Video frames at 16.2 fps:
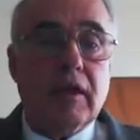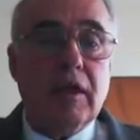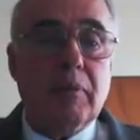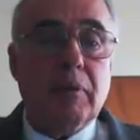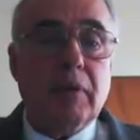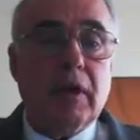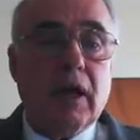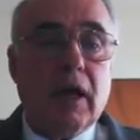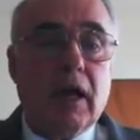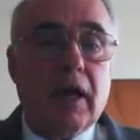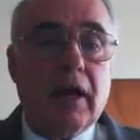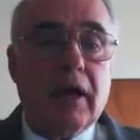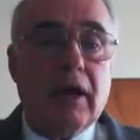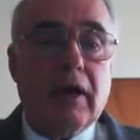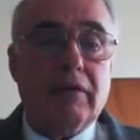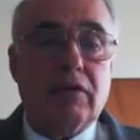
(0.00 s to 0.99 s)
Keep an
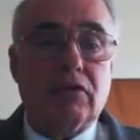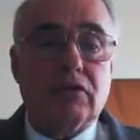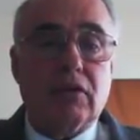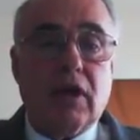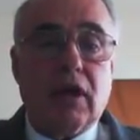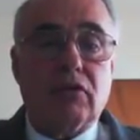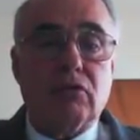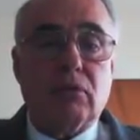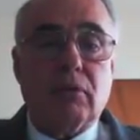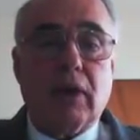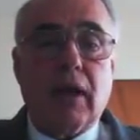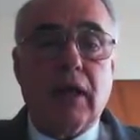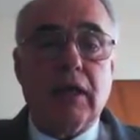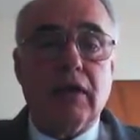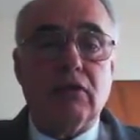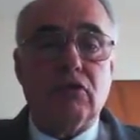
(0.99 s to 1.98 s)
eye on the stock's
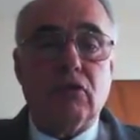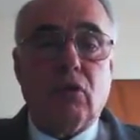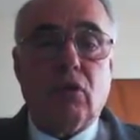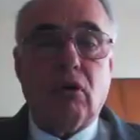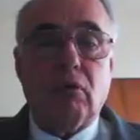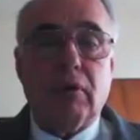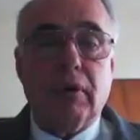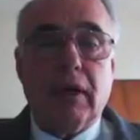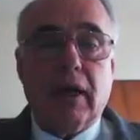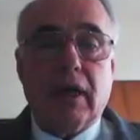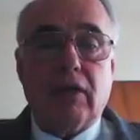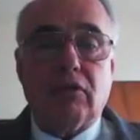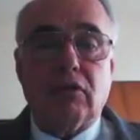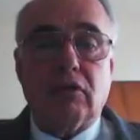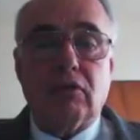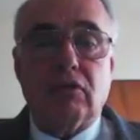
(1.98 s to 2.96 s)
rallies or
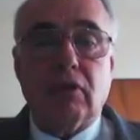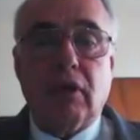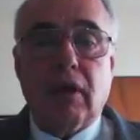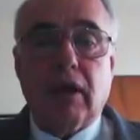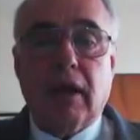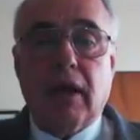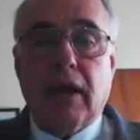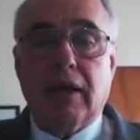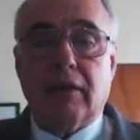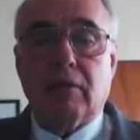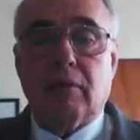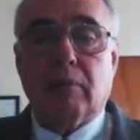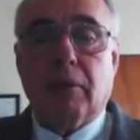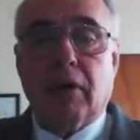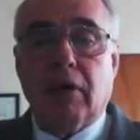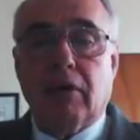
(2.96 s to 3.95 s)
reactions and
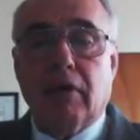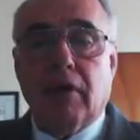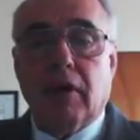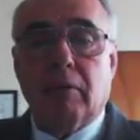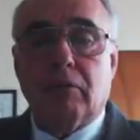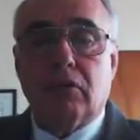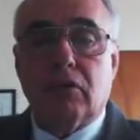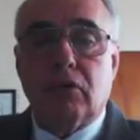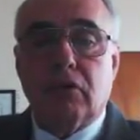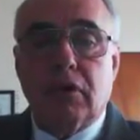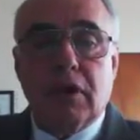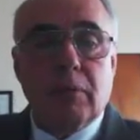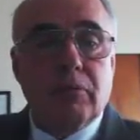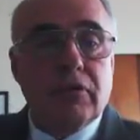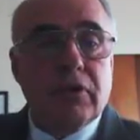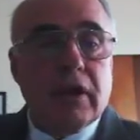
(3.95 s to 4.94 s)
compare them to
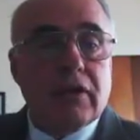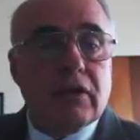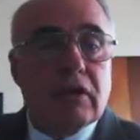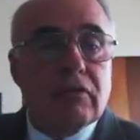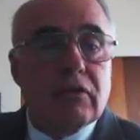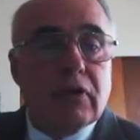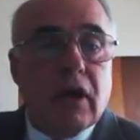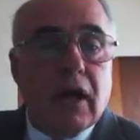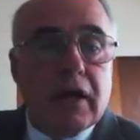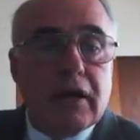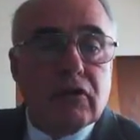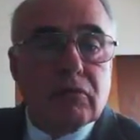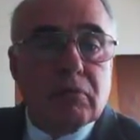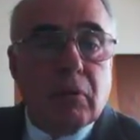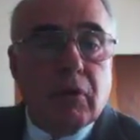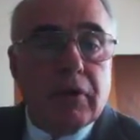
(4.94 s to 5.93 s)
the objectives on
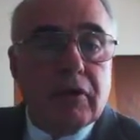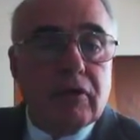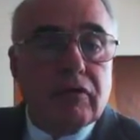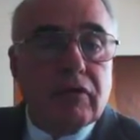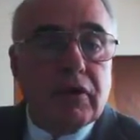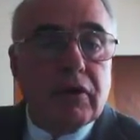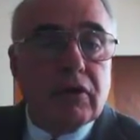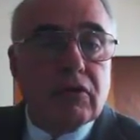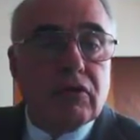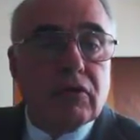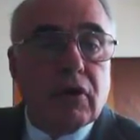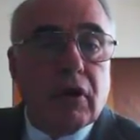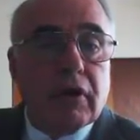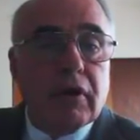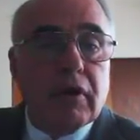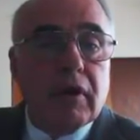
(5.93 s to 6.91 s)
its point and figure
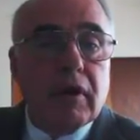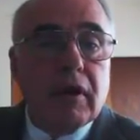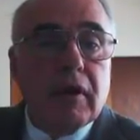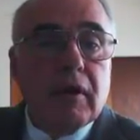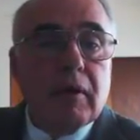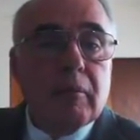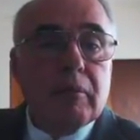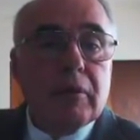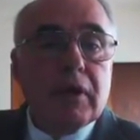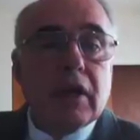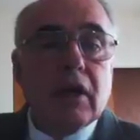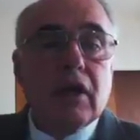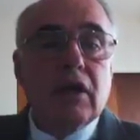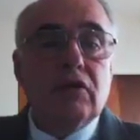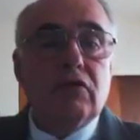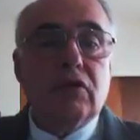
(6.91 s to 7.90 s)
chart.
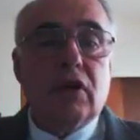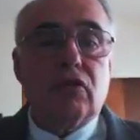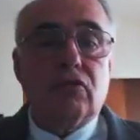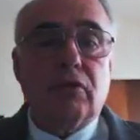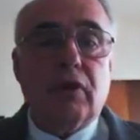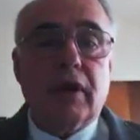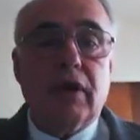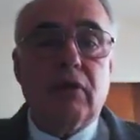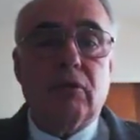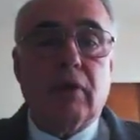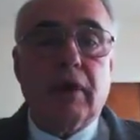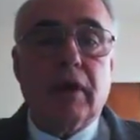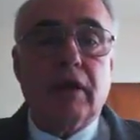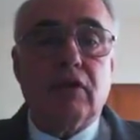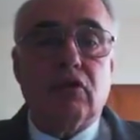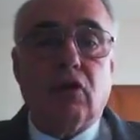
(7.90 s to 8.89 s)
Because a trading
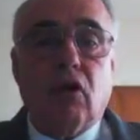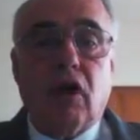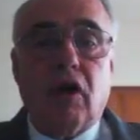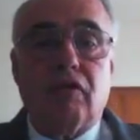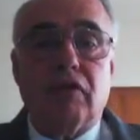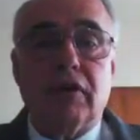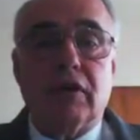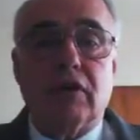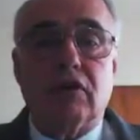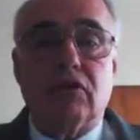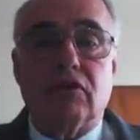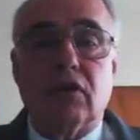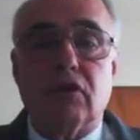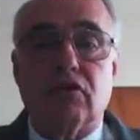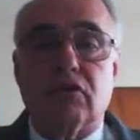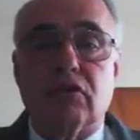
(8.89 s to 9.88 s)
range often
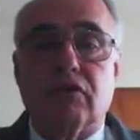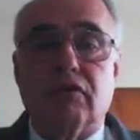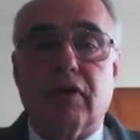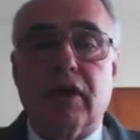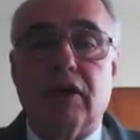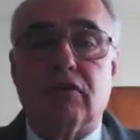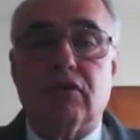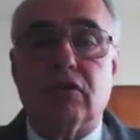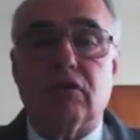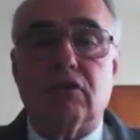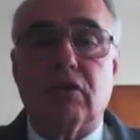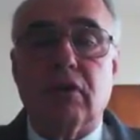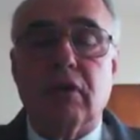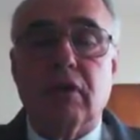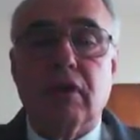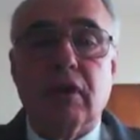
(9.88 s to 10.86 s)
consists of
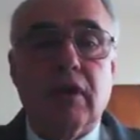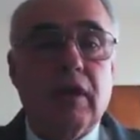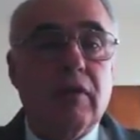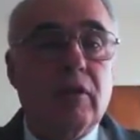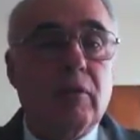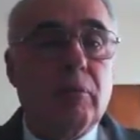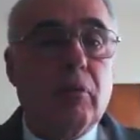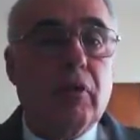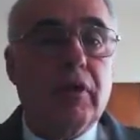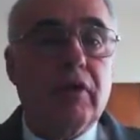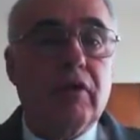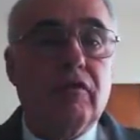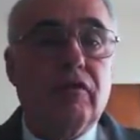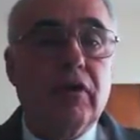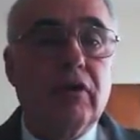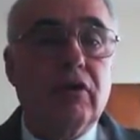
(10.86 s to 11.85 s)
phases, the
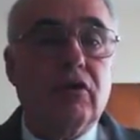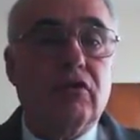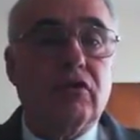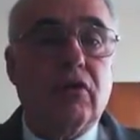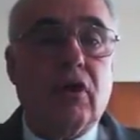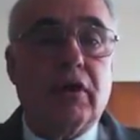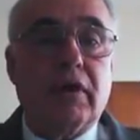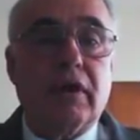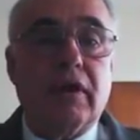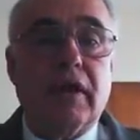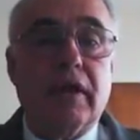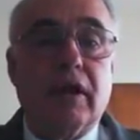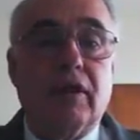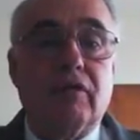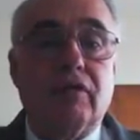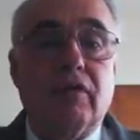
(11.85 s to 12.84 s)
point and figure chart can
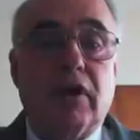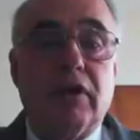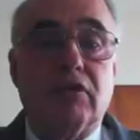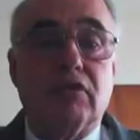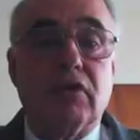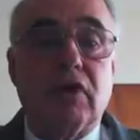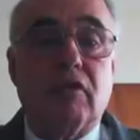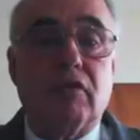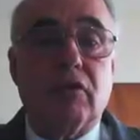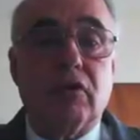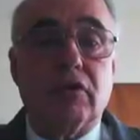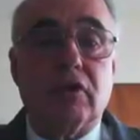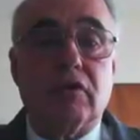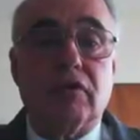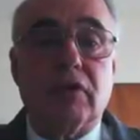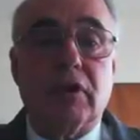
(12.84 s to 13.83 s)
identify
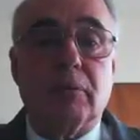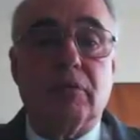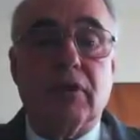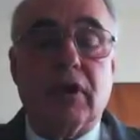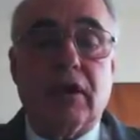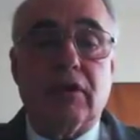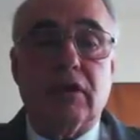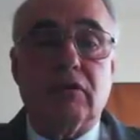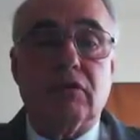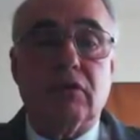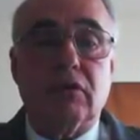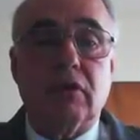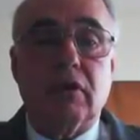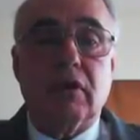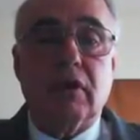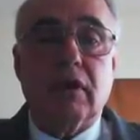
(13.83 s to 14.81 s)
several different
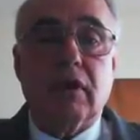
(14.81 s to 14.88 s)
objectives.